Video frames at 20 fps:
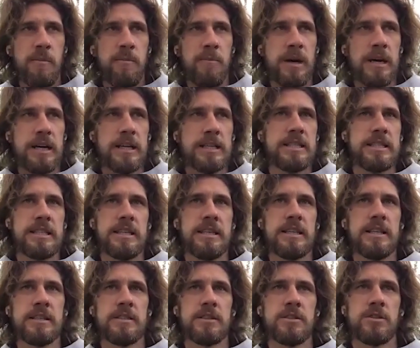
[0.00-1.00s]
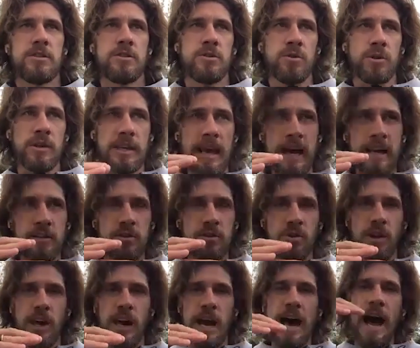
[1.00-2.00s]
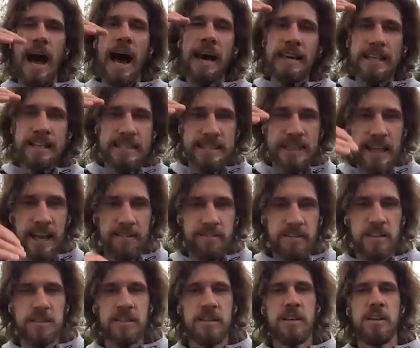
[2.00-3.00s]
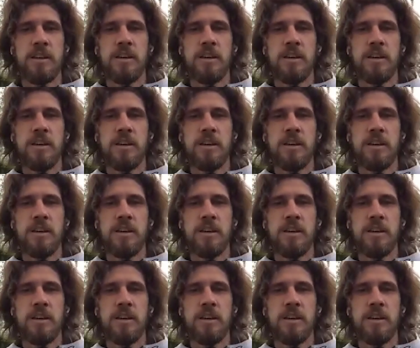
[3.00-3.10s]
but to get to the highest level,